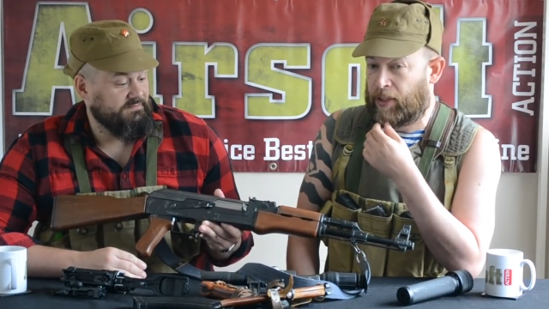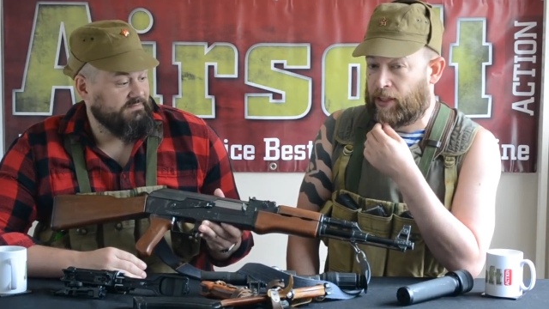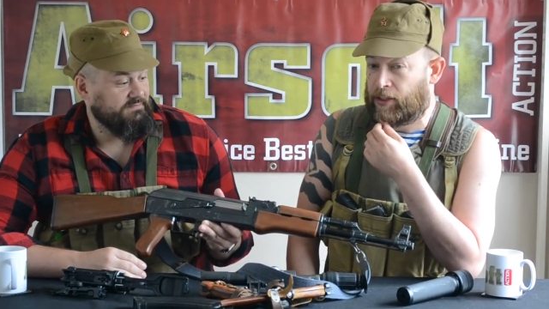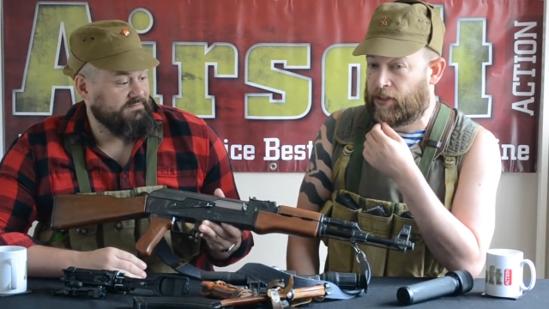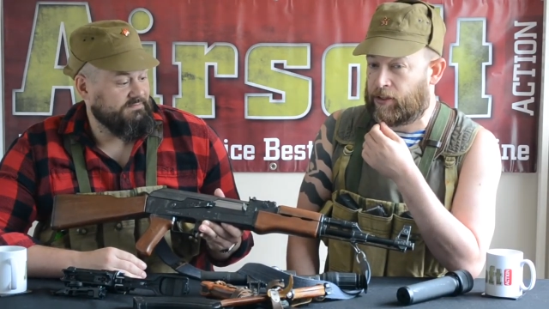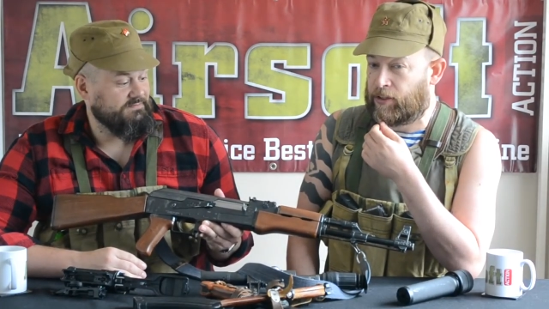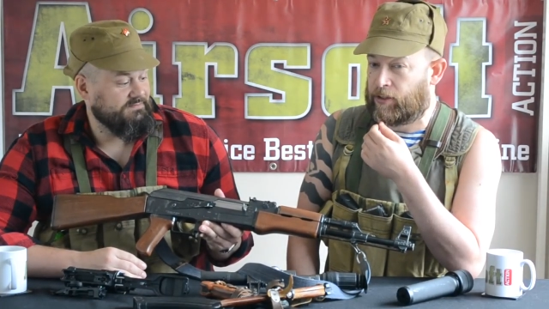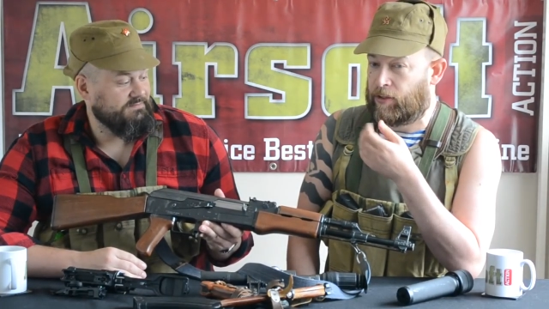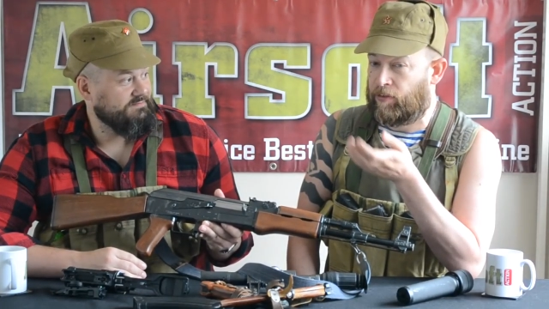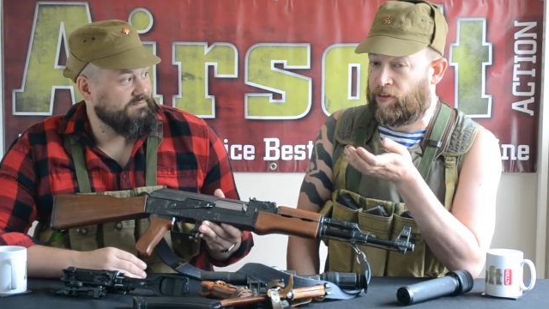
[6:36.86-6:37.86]

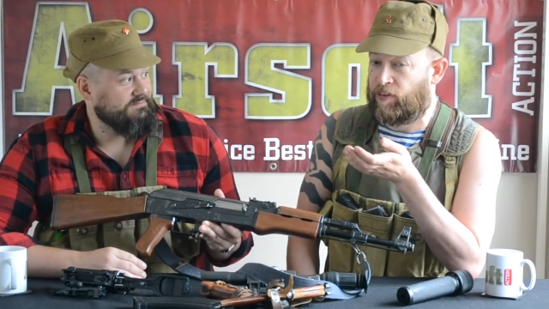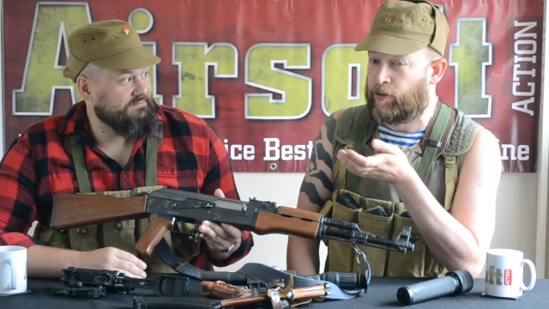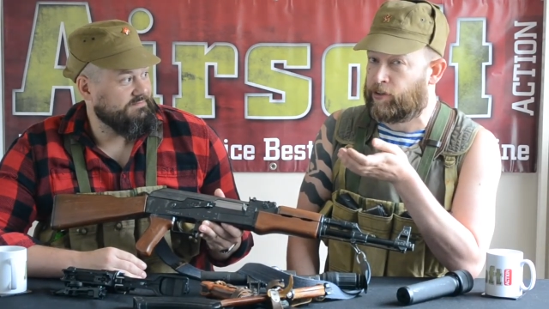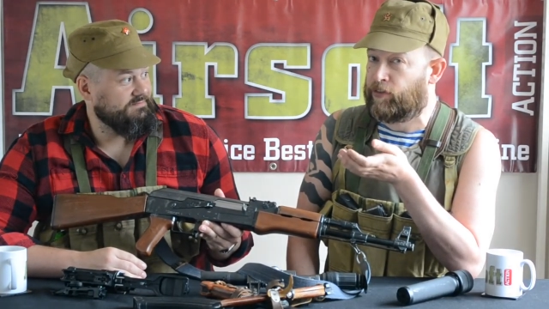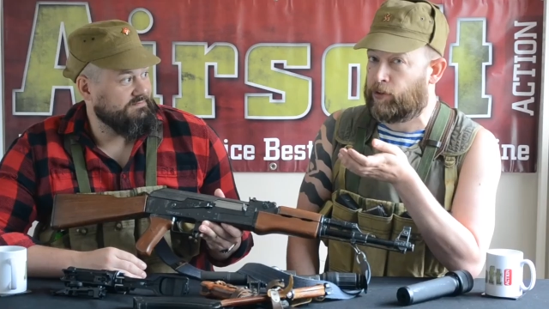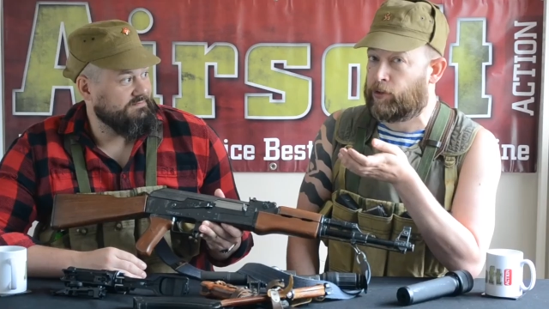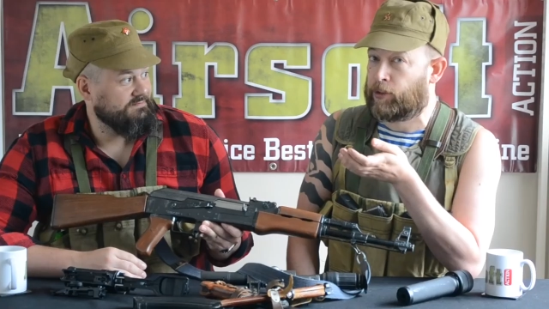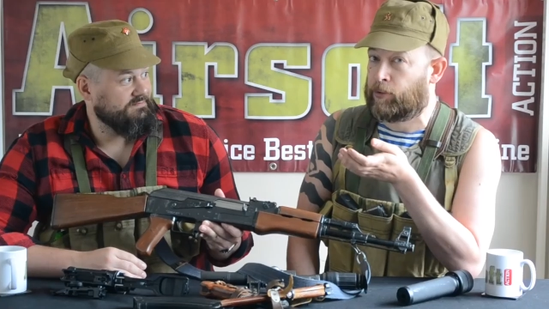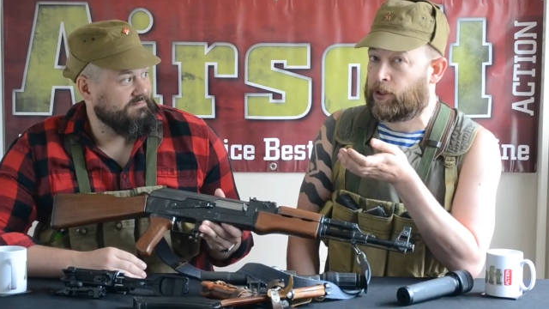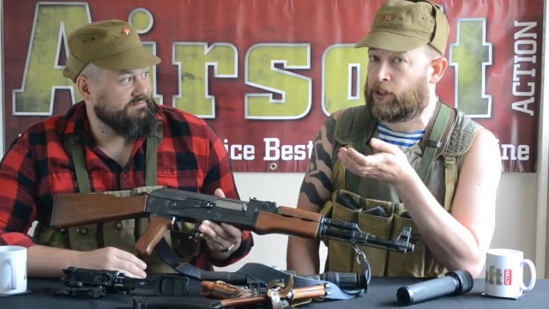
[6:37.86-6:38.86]
Speaker 1: isn't if you're firing on full
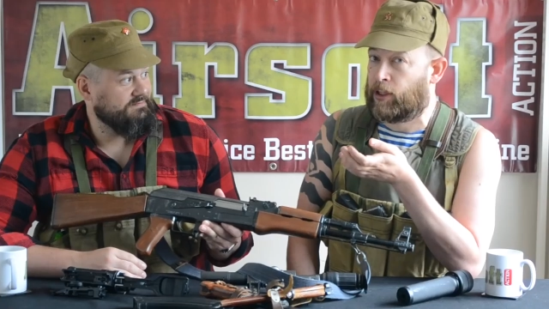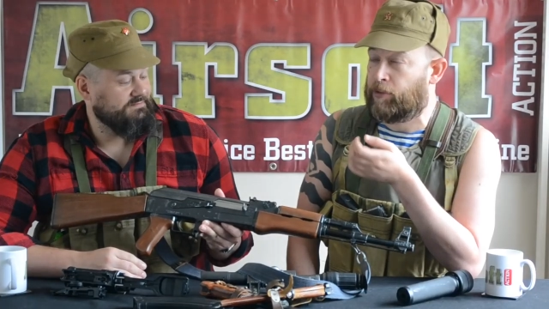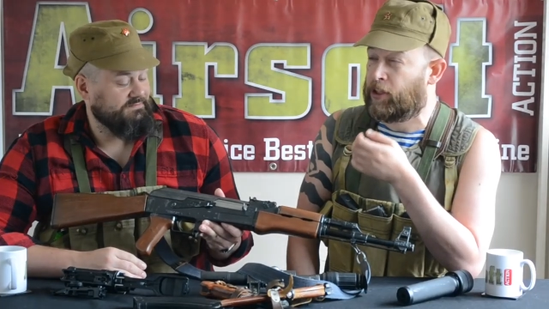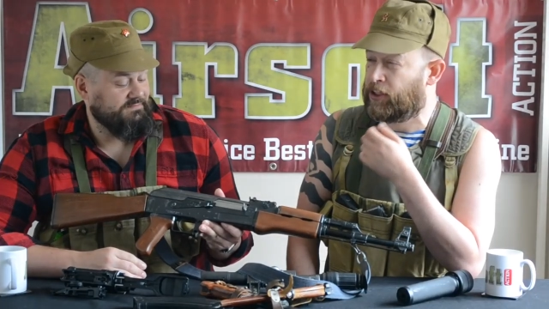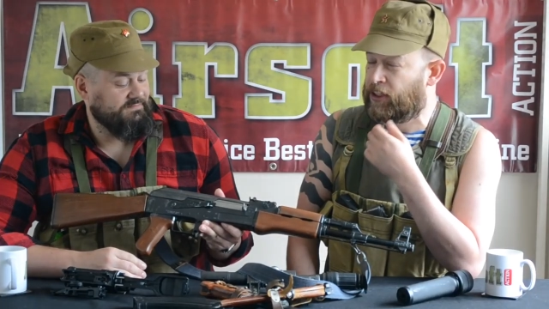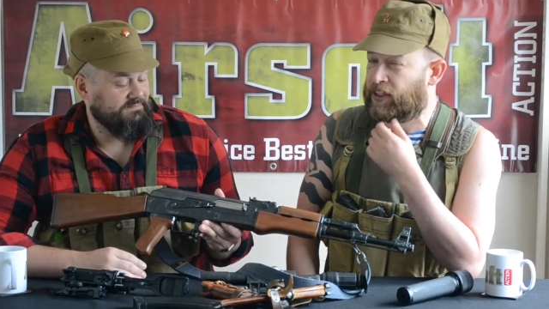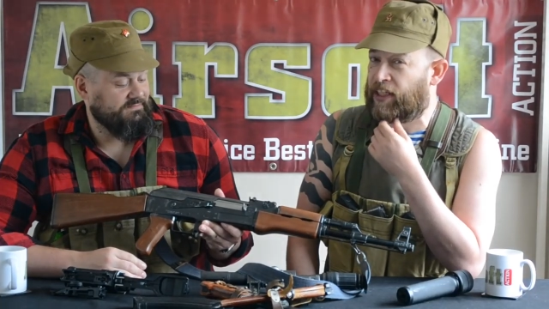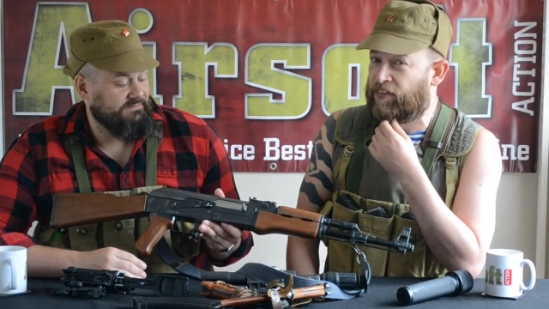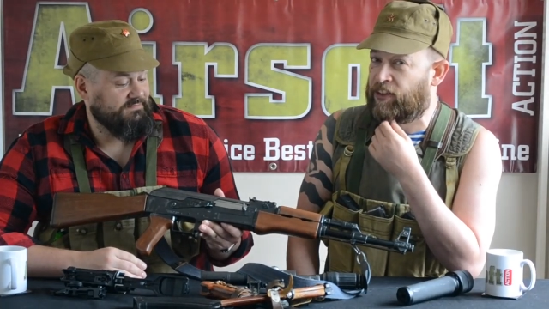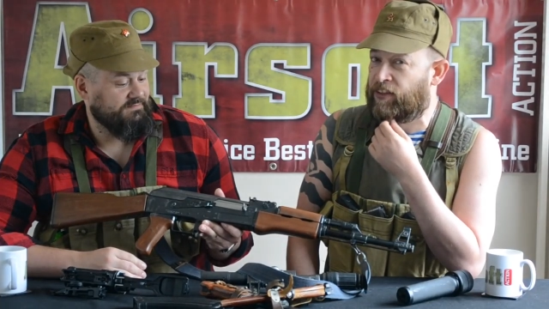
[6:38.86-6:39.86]
auto all the time, you can
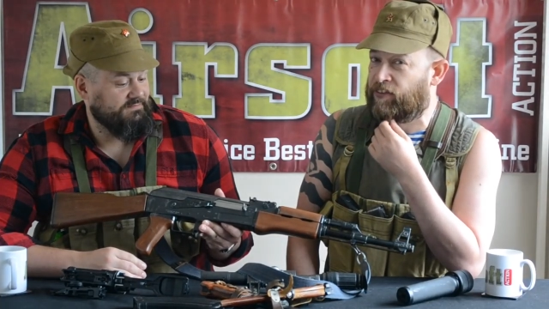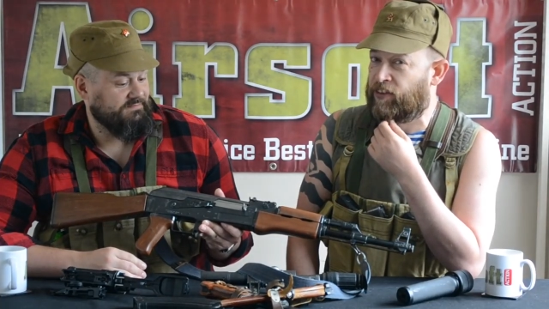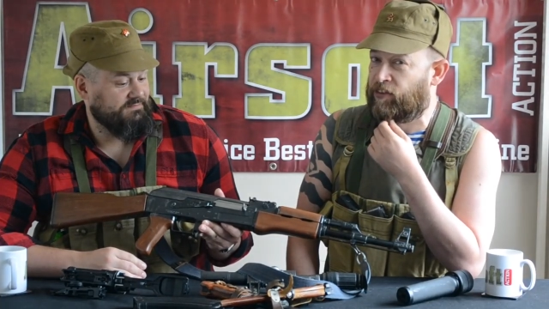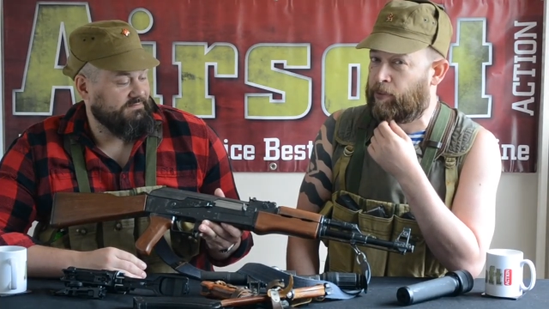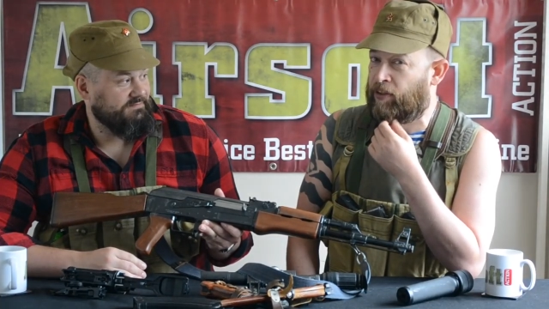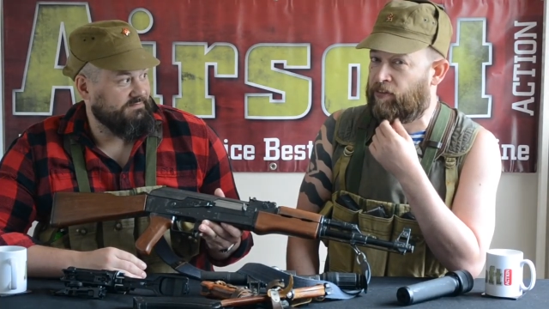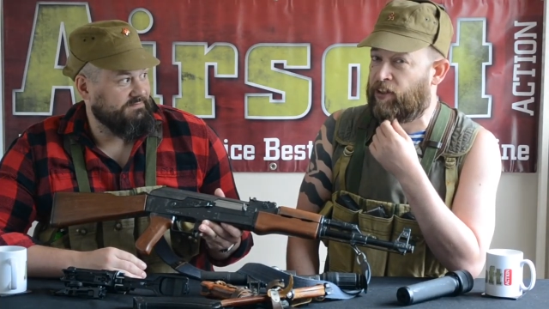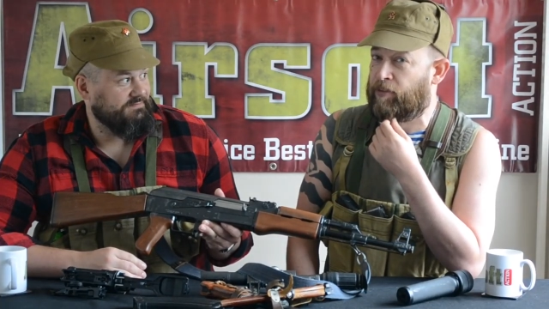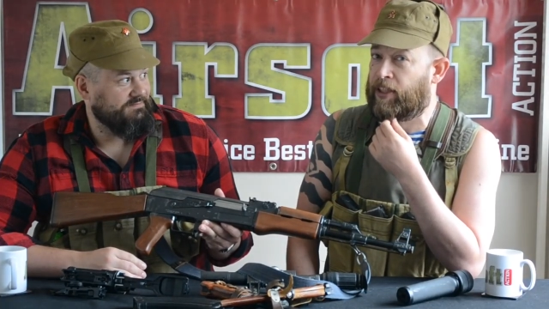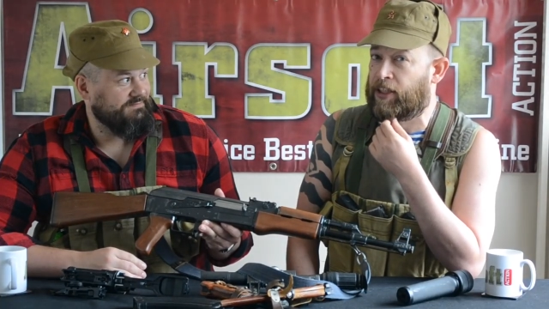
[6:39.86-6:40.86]
sustain a fight for about
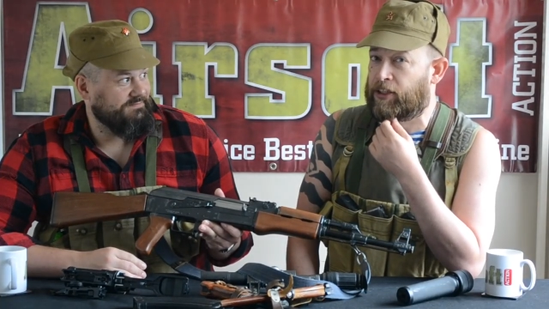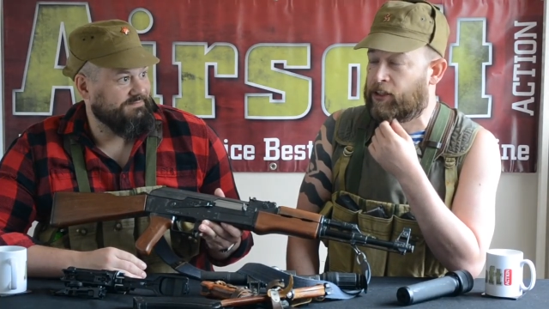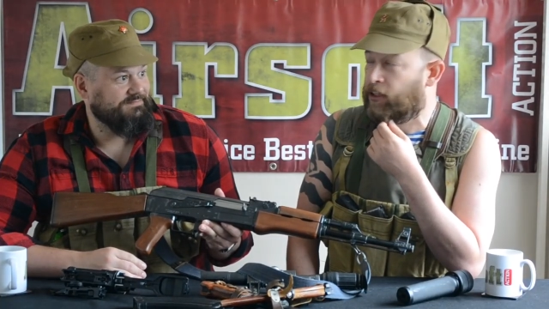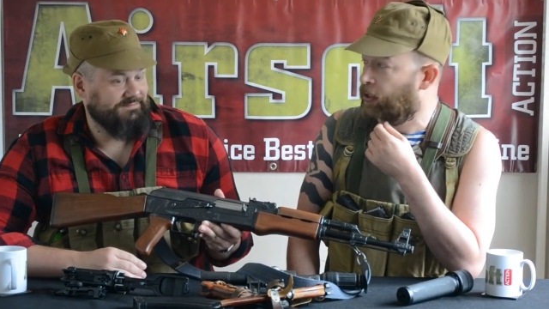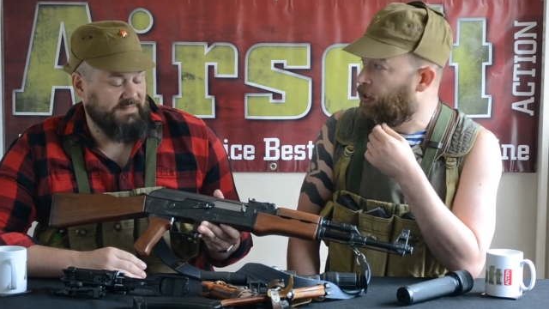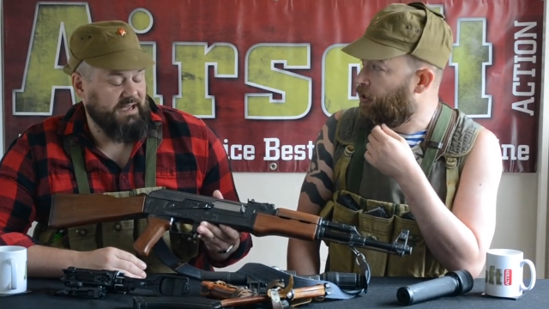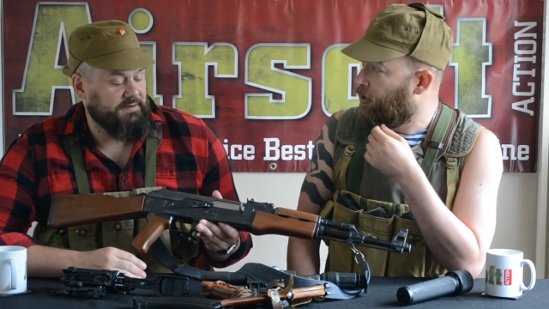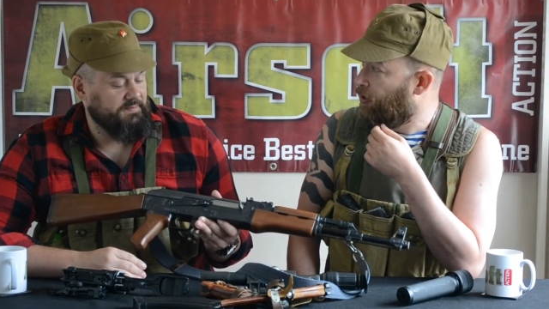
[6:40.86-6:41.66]
five minutes. Yeah.